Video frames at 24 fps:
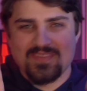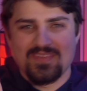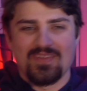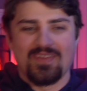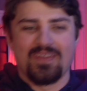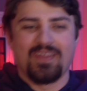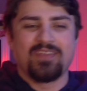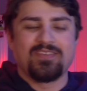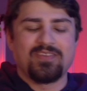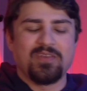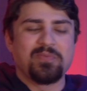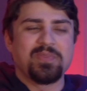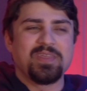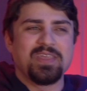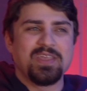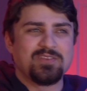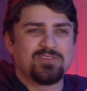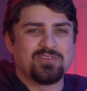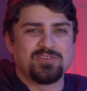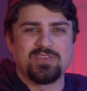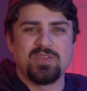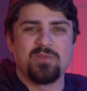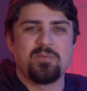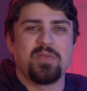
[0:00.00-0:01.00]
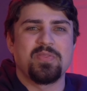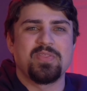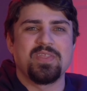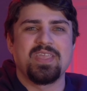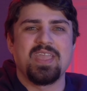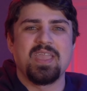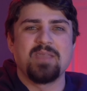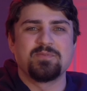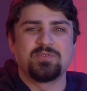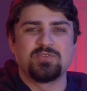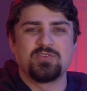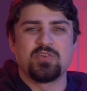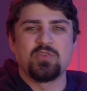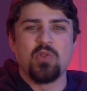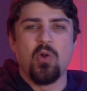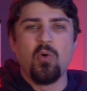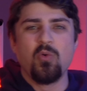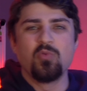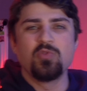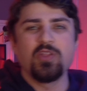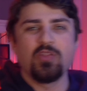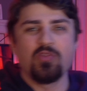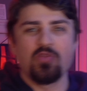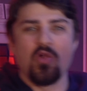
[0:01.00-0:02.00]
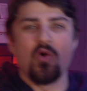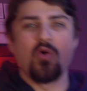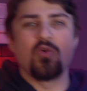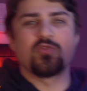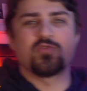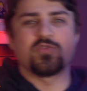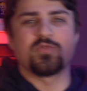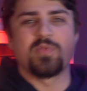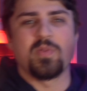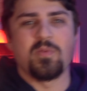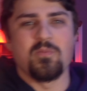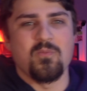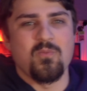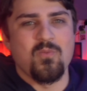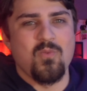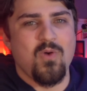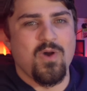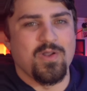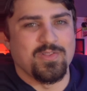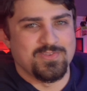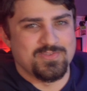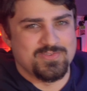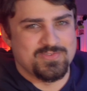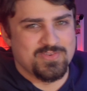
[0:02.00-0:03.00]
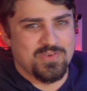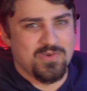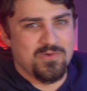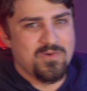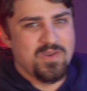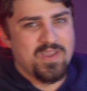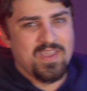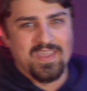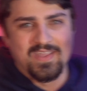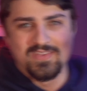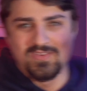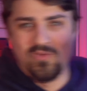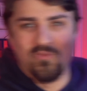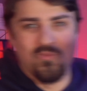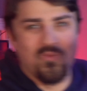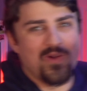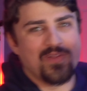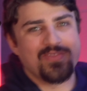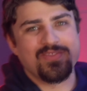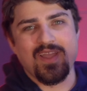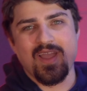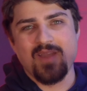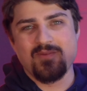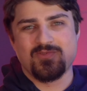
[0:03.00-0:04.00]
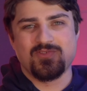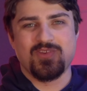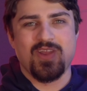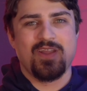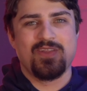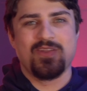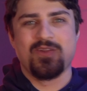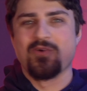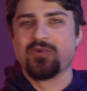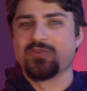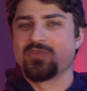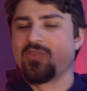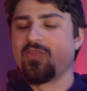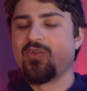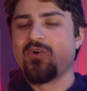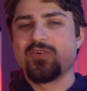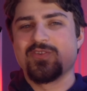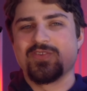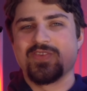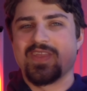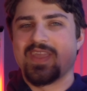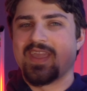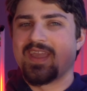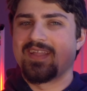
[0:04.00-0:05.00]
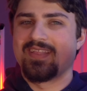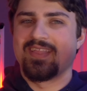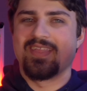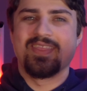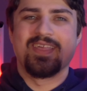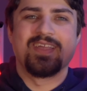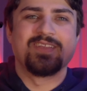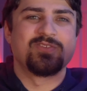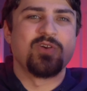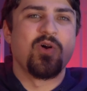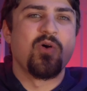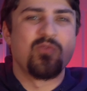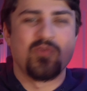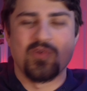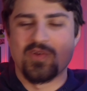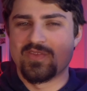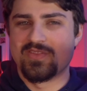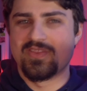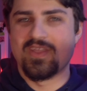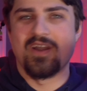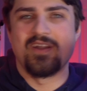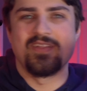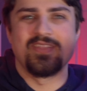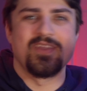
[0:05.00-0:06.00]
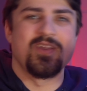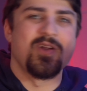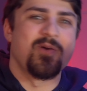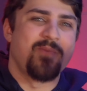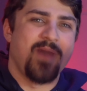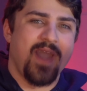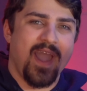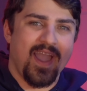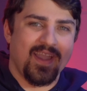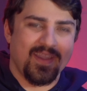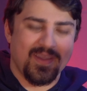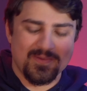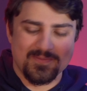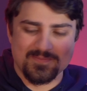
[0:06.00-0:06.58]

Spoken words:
Something interesting about the games is you can only load from them once. So it's a one-time shot, you go as long as you can, and then it's over and done, you go back.